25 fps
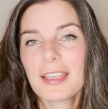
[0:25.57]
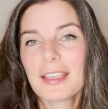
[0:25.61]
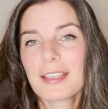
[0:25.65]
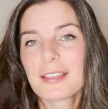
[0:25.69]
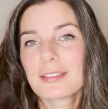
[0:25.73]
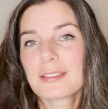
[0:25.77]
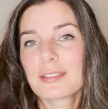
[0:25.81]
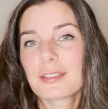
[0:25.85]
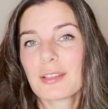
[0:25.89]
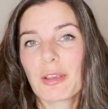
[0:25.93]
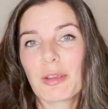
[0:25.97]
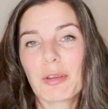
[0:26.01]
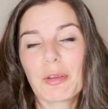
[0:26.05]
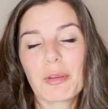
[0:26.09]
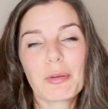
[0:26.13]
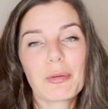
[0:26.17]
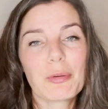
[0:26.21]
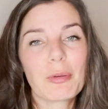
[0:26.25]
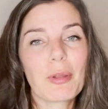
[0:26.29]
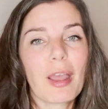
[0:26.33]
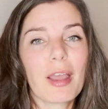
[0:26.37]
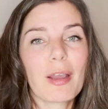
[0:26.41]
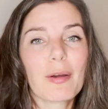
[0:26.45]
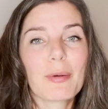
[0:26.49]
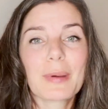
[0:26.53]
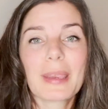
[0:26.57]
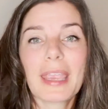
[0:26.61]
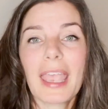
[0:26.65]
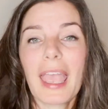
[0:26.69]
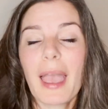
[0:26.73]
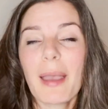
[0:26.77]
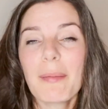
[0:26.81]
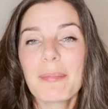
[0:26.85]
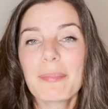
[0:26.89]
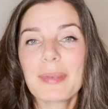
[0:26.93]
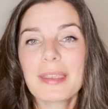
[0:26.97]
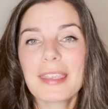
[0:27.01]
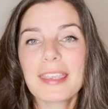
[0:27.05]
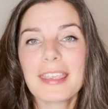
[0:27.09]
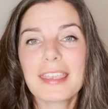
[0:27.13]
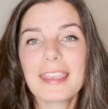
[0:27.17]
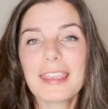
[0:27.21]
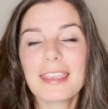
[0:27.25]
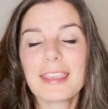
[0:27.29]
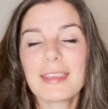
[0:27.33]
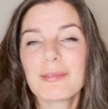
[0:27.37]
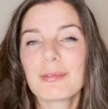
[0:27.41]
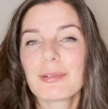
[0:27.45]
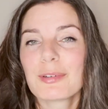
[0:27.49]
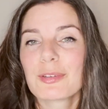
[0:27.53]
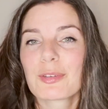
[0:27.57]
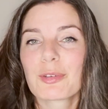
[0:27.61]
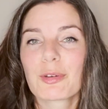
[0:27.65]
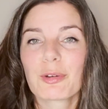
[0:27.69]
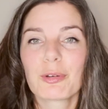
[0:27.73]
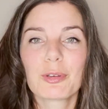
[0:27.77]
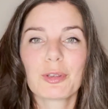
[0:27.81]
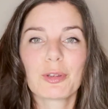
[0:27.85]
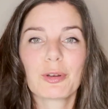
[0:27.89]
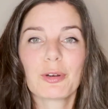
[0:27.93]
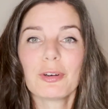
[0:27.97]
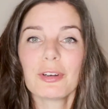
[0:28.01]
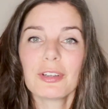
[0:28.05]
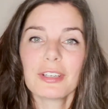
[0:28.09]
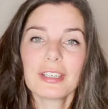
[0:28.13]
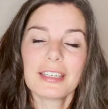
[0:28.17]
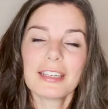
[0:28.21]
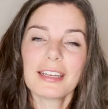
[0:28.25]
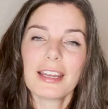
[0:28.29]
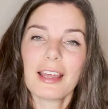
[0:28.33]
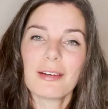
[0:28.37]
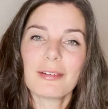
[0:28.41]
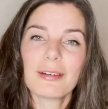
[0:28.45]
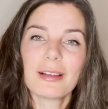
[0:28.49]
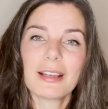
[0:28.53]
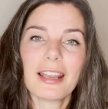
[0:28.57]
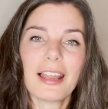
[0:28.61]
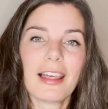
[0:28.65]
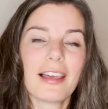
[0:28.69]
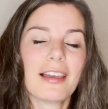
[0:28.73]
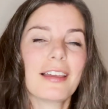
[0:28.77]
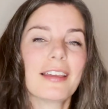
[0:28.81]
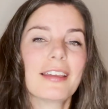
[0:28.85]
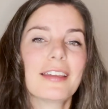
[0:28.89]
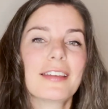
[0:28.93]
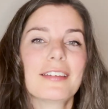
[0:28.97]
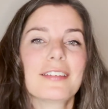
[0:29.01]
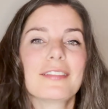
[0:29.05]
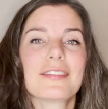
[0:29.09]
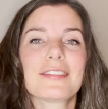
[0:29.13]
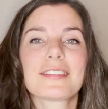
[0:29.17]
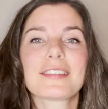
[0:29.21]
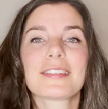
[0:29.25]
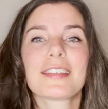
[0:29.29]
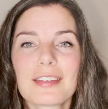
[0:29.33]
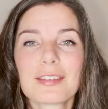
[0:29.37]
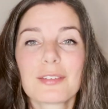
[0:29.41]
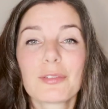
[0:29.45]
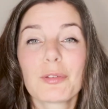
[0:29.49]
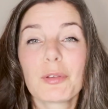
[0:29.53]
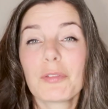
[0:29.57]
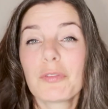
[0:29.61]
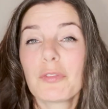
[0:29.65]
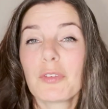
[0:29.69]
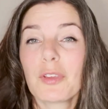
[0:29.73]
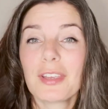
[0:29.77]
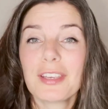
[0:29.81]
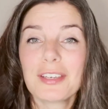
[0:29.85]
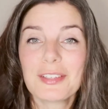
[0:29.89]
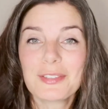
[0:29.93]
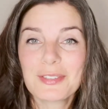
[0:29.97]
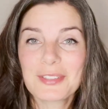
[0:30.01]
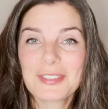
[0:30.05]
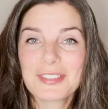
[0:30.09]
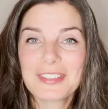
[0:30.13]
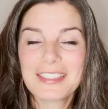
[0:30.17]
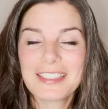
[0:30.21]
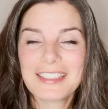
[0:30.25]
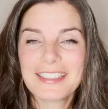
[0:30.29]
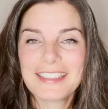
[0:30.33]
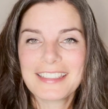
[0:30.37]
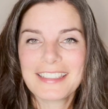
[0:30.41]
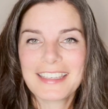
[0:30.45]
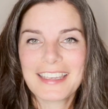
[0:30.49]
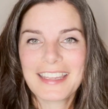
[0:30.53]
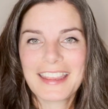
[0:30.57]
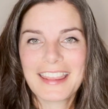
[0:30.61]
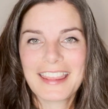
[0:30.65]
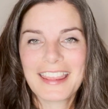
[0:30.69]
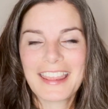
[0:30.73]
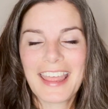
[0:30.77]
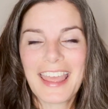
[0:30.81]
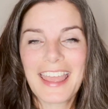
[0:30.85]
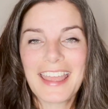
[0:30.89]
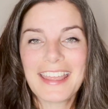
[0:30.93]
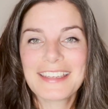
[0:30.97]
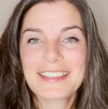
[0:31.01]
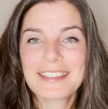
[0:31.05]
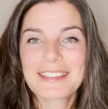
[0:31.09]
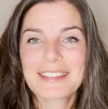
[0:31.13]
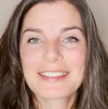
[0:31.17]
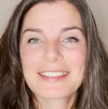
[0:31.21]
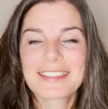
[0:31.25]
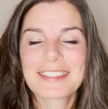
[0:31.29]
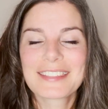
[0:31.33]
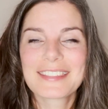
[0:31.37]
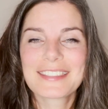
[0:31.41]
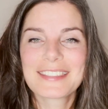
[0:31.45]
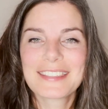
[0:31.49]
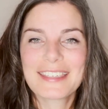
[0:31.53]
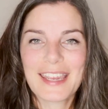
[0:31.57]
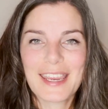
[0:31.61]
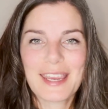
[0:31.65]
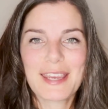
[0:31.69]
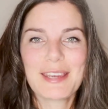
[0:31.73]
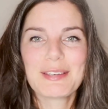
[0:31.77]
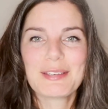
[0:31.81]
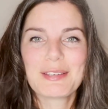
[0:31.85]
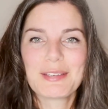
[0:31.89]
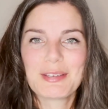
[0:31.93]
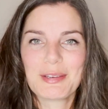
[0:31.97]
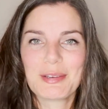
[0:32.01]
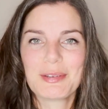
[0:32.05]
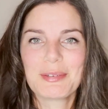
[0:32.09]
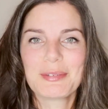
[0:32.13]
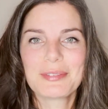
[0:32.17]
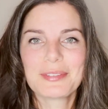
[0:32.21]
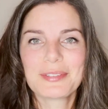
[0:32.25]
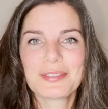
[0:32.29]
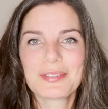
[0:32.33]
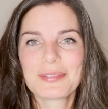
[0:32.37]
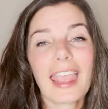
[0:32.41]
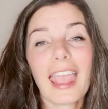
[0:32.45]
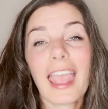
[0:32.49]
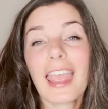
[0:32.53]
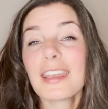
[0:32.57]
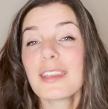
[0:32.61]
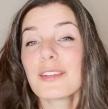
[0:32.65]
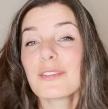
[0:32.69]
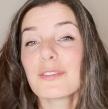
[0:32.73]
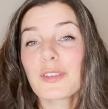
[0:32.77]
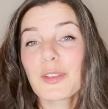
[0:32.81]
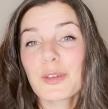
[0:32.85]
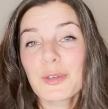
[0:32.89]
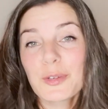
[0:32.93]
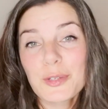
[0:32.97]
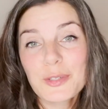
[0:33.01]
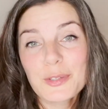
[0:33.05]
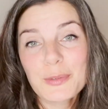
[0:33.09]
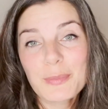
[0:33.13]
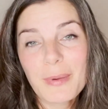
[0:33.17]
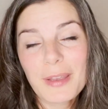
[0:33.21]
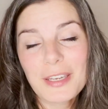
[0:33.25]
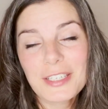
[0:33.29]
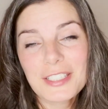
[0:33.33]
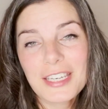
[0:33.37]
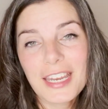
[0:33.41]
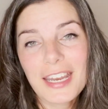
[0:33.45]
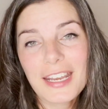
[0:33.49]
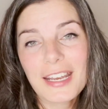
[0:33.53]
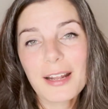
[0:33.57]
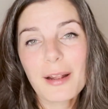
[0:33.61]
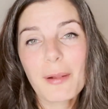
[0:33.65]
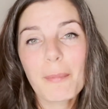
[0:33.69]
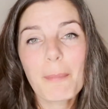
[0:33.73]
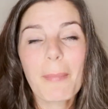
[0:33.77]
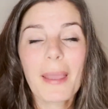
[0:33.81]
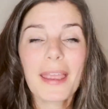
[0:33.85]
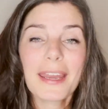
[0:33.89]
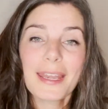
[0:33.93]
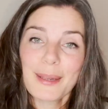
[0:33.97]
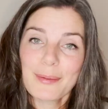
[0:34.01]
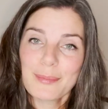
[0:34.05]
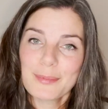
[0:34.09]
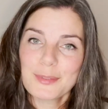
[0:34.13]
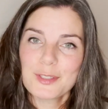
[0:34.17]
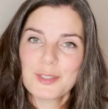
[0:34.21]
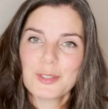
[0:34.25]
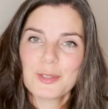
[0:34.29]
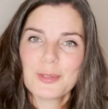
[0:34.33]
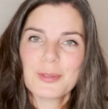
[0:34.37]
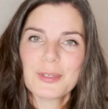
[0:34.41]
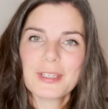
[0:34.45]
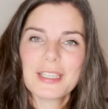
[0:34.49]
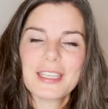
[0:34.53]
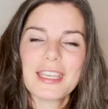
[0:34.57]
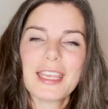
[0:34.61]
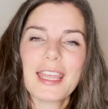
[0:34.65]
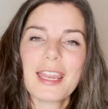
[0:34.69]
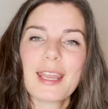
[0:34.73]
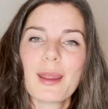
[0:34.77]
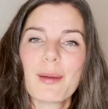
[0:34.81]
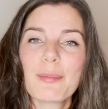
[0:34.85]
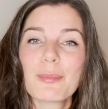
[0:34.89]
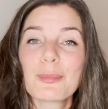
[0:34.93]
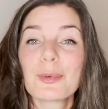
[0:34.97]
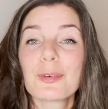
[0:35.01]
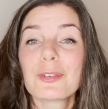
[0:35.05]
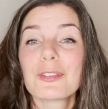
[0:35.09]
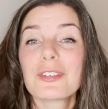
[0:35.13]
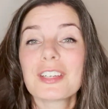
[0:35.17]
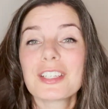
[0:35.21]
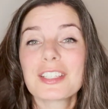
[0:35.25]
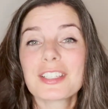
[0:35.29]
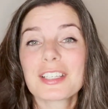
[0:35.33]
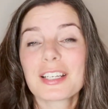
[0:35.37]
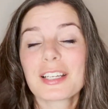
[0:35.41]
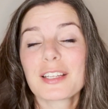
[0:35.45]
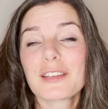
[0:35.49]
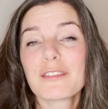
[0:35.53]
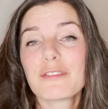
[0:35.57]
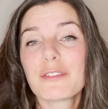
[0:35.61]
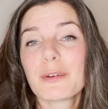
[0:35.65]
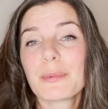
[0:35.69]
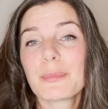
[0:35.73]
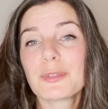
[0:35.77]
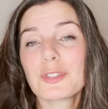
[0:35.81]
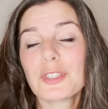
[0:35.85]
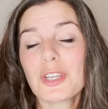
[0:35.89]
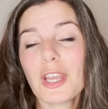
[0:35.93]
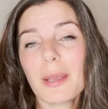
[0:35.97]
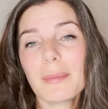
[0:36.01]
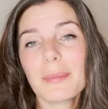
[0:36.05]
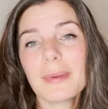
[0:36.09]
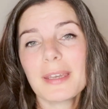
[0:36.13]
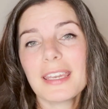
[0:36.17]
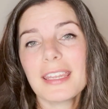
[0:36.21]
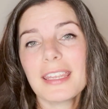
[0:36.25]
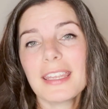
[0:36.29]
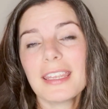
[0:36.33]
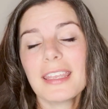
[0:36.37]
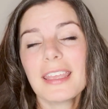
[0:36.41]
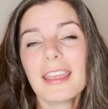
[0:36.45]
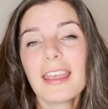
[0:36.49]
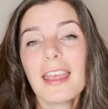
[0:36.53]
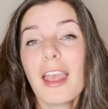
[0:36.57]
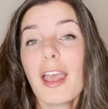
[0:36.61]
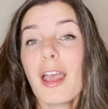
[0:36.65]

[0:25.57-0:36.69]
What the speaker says: So are we happy? What's going on in our lives? So if you're interested in that, stay tuned. And if you're new to my channel, my name is Julie and I'm originally from Germany.